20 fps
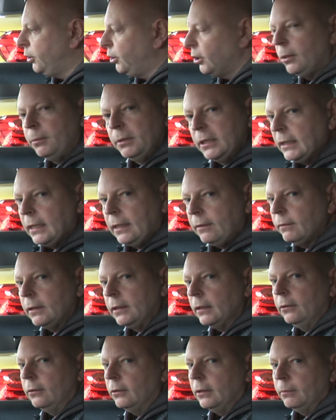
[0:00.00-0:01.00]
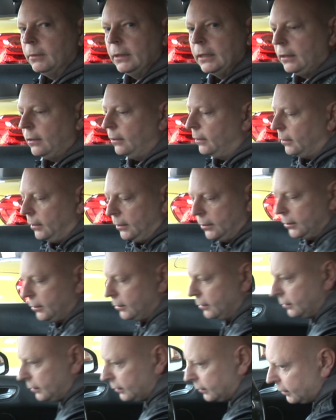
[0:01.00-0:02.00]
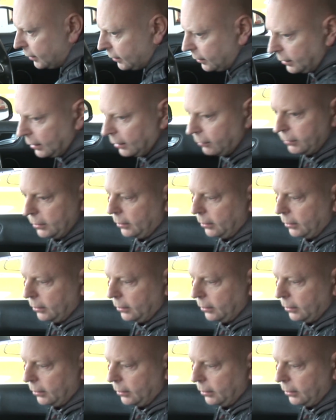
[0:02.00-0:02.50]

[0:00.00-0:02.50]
The Germans are very good at making things, there's no denying